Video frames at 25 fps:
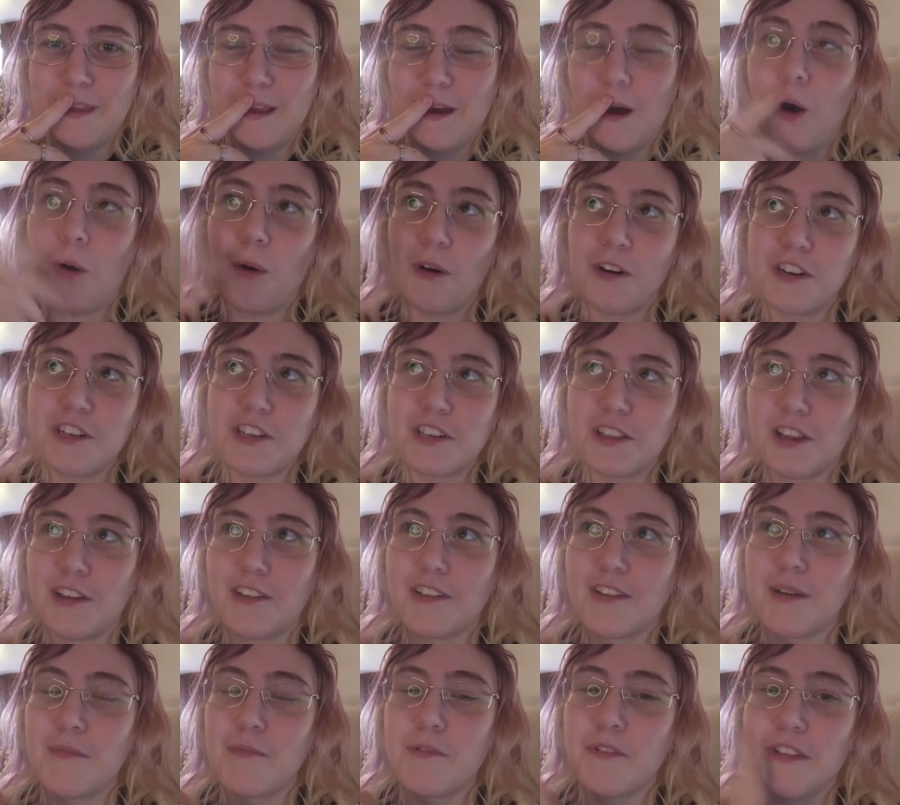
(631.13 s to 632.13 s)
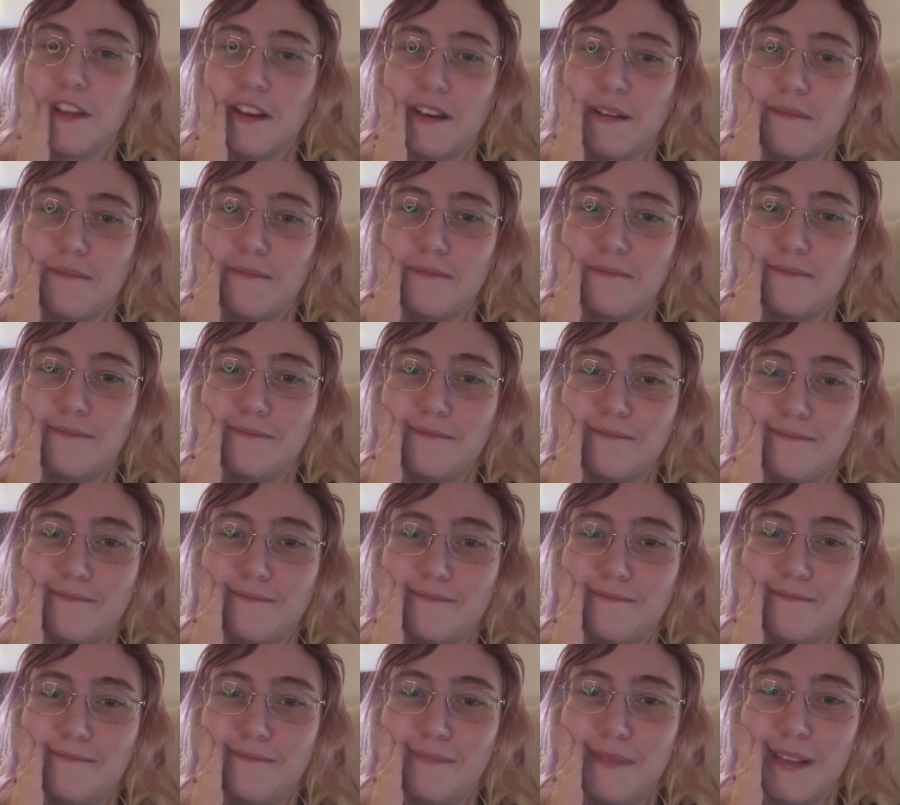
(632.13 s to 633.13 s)
Oh, and she lost her brother.
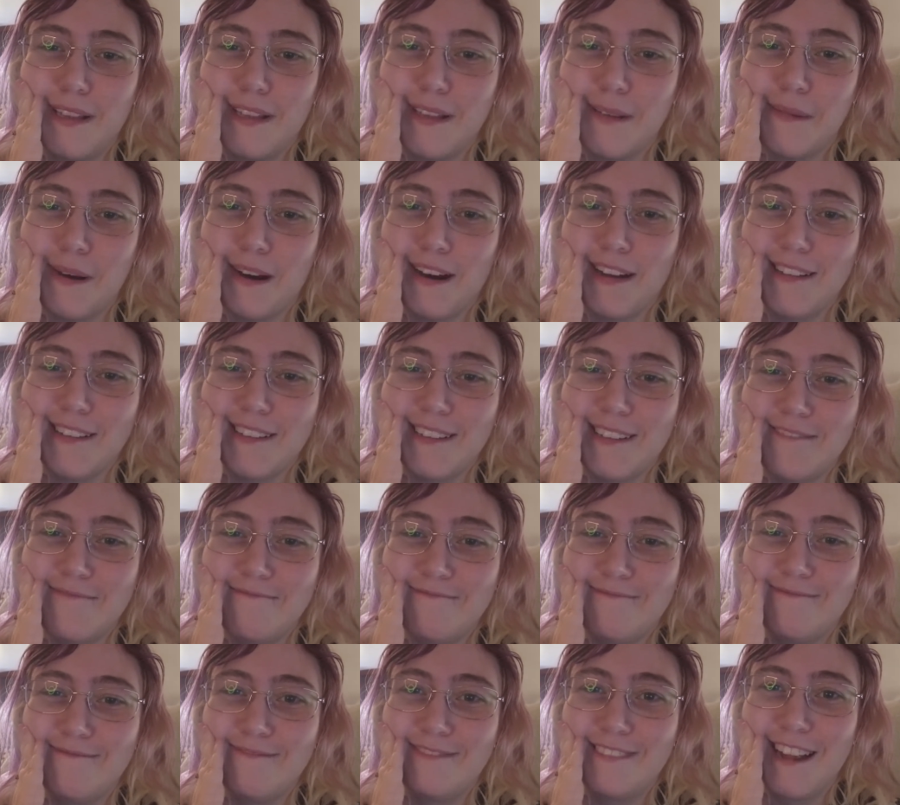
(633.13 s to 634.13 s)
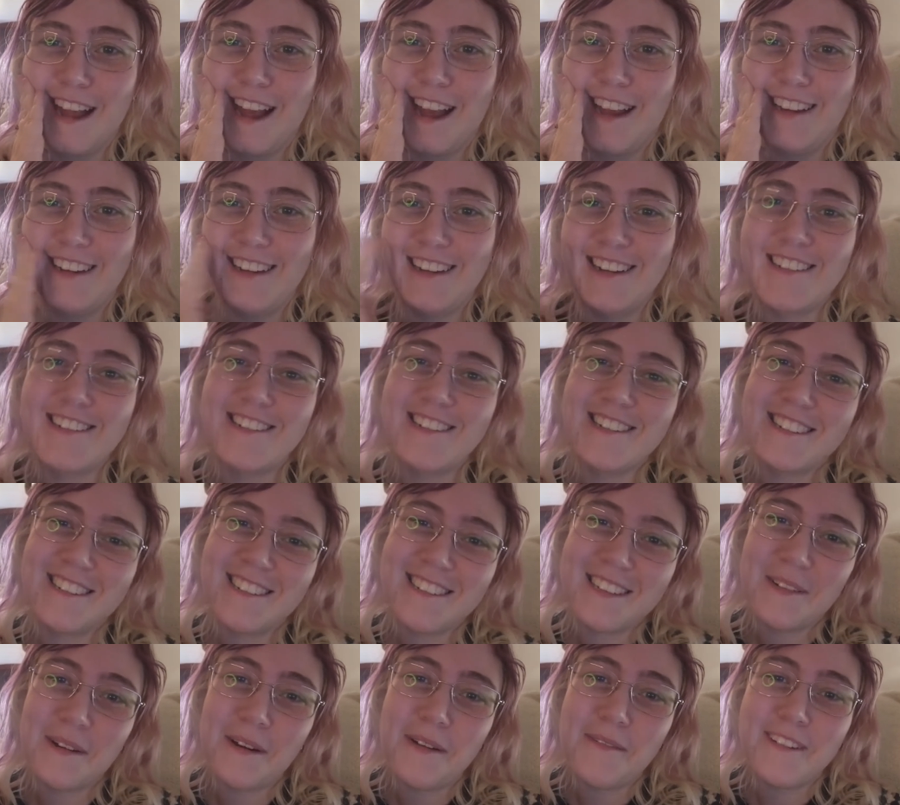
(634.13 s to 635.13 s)
Pity party. Do you
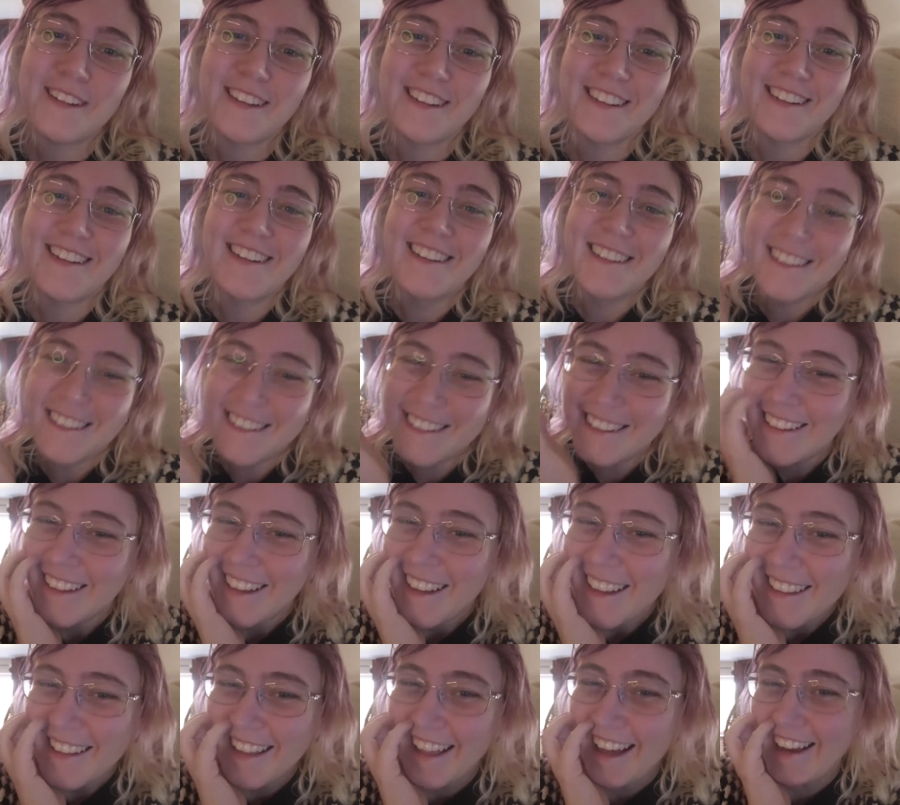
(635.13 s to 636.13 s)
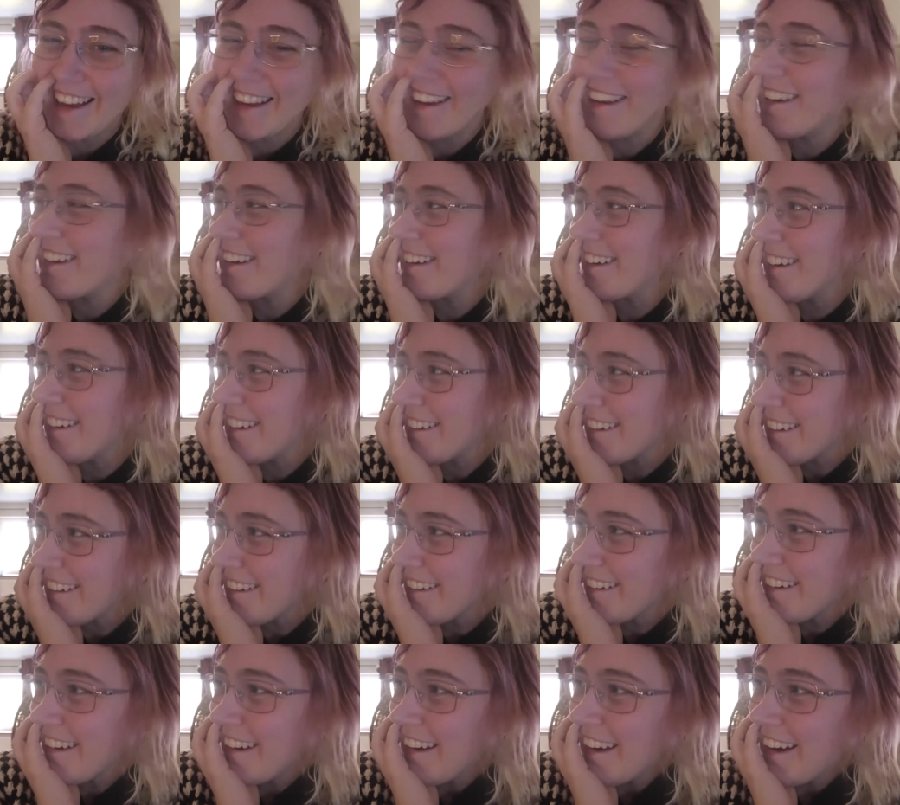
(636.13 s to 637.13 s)
see what I mean? Like,
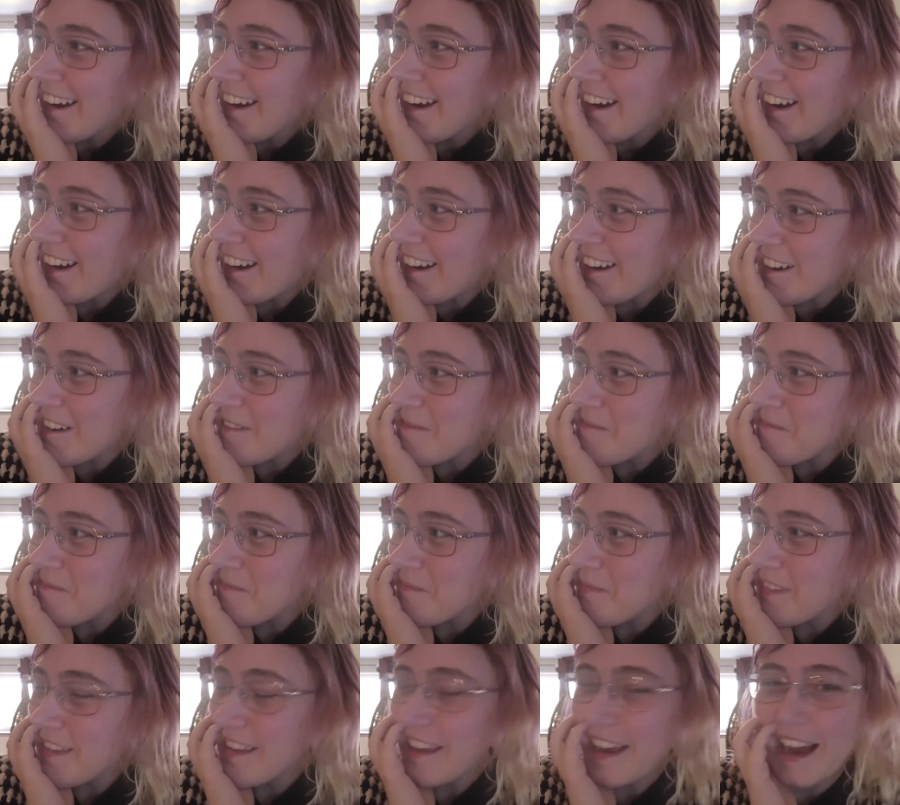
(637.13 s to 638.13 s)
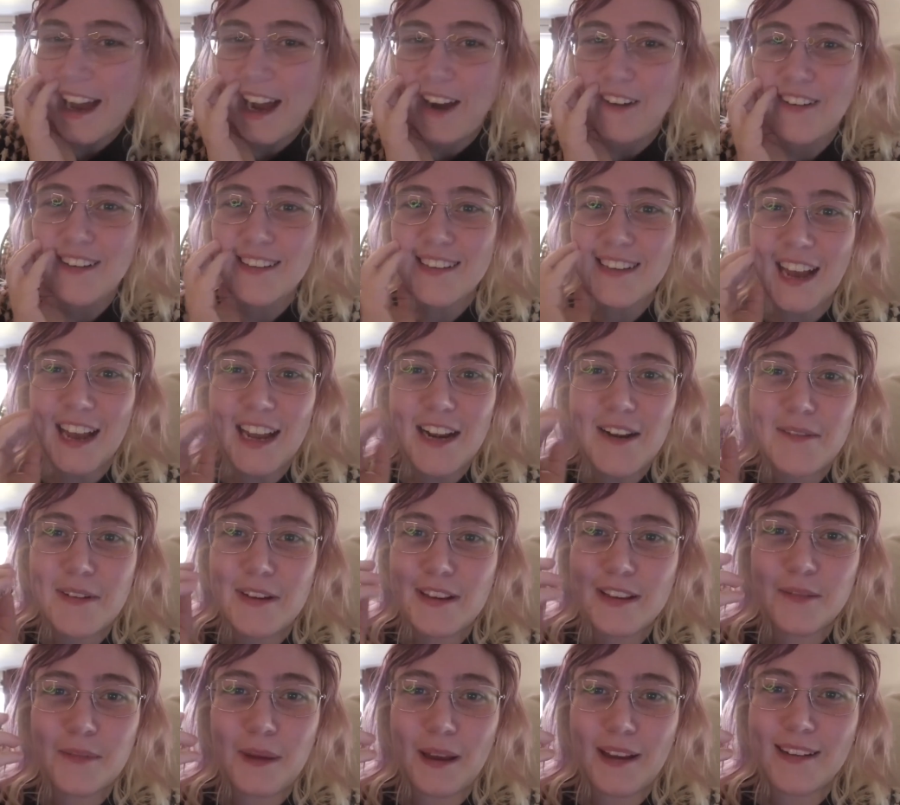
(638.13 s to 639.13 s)
yeah, I was kind of
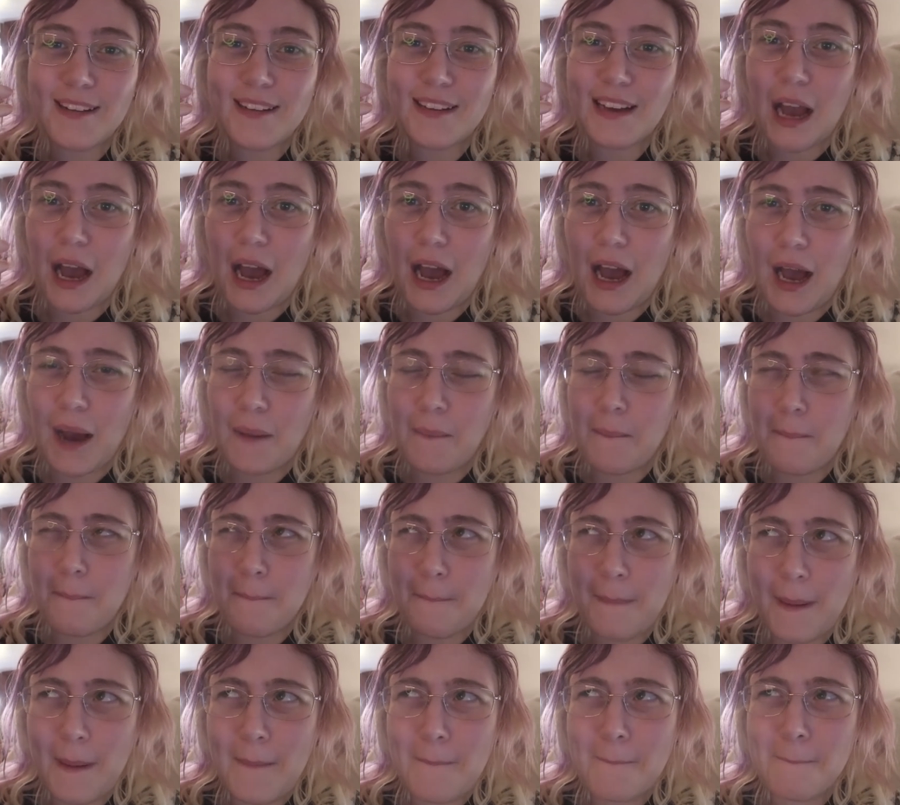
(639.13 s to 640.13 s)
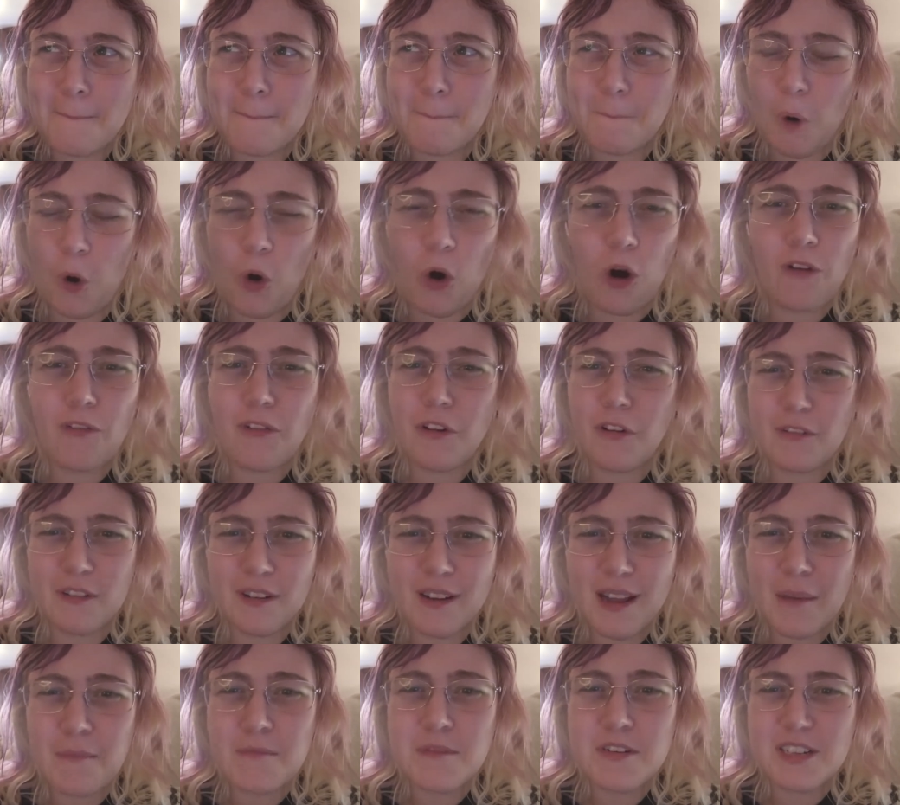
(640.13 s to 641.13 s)
expecting a bit more of a
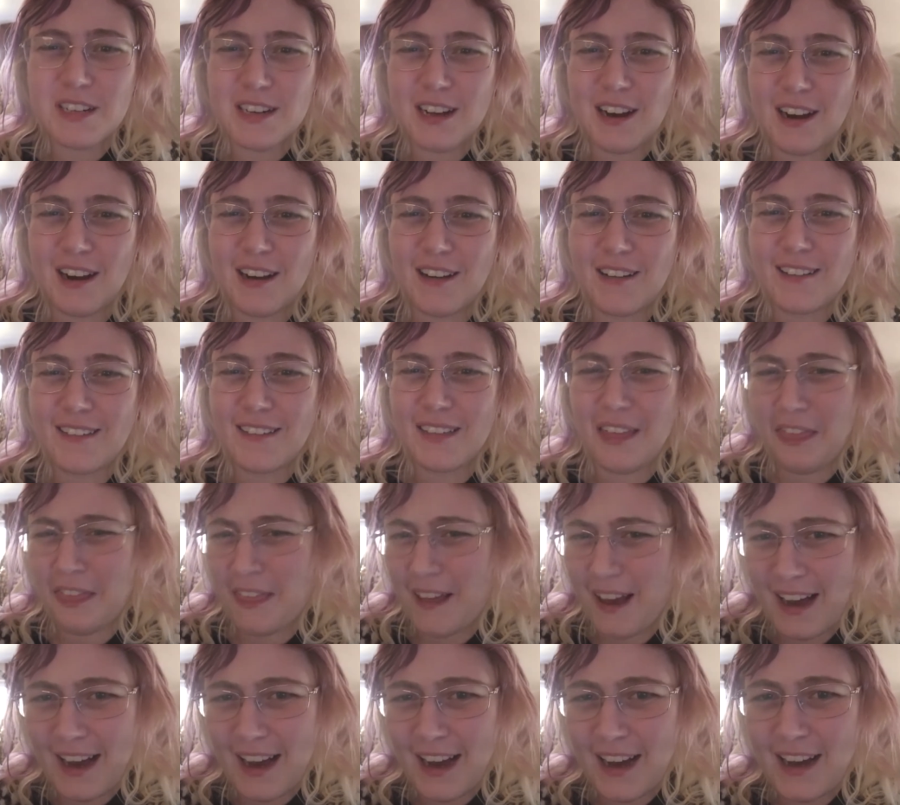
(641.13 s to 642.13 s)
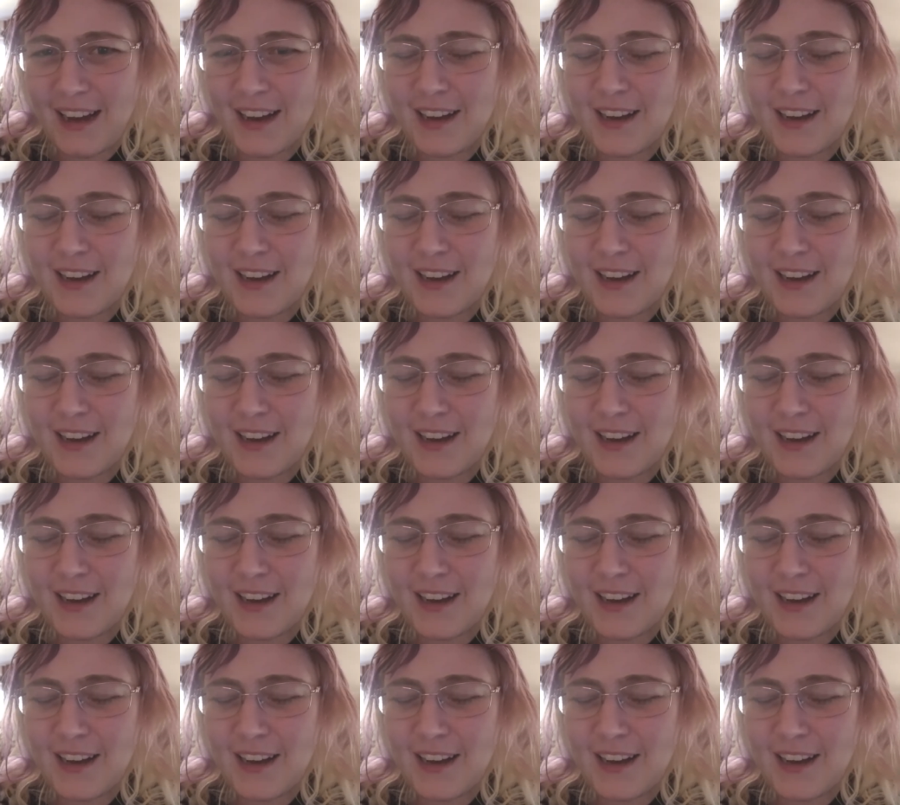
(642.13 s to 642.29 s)
redemption arc than that.